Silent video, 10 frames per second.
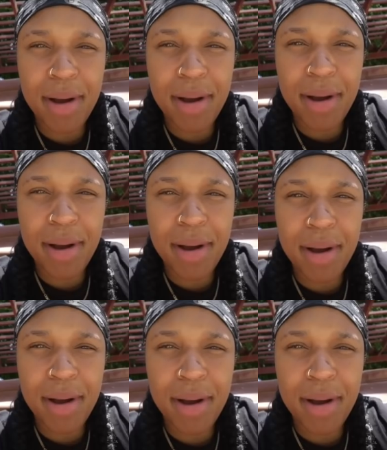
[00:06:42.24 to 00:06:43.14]

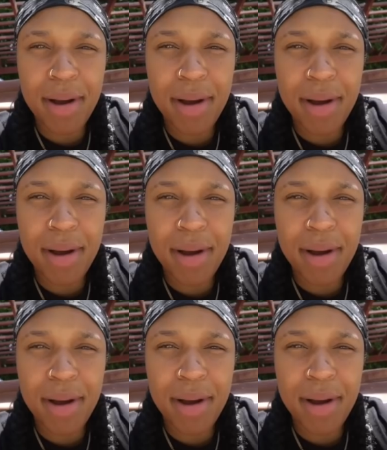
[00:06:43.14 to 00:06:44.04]

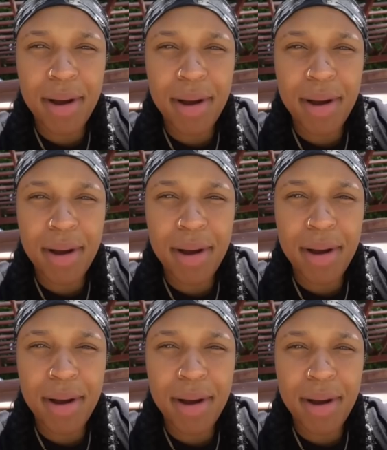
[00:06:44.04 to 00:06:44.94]

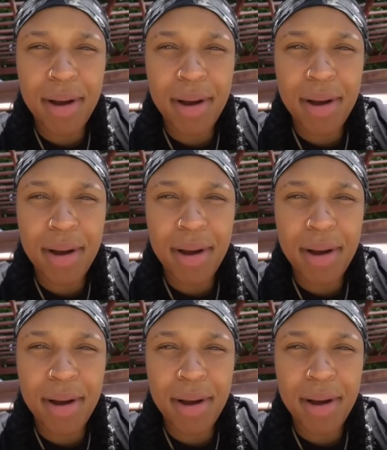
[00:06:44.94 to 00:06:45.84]

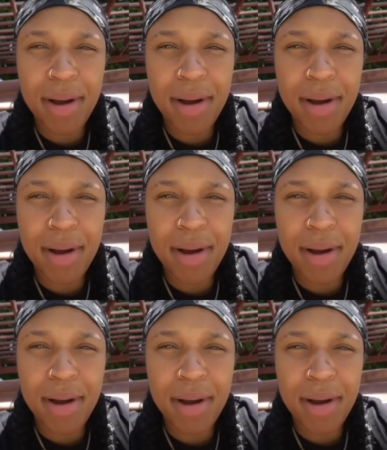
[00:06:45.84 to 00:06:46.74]

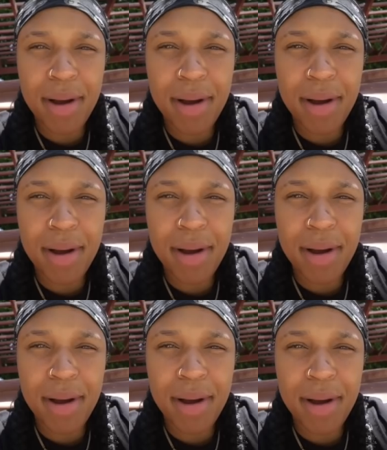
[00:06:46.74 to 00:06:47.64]

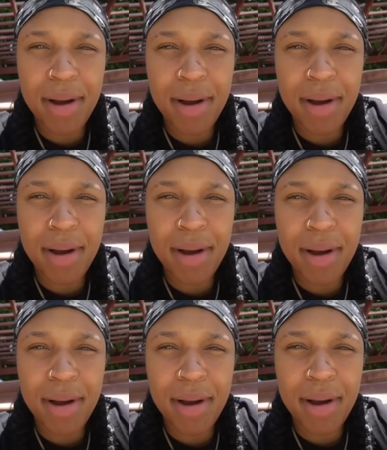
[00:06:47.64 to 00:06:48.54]

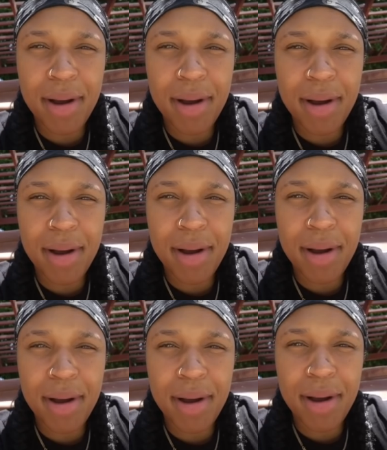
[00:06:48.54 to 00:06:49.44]

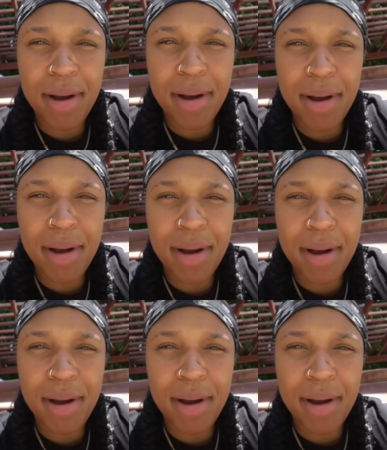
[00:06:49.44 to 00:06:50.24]
(silent)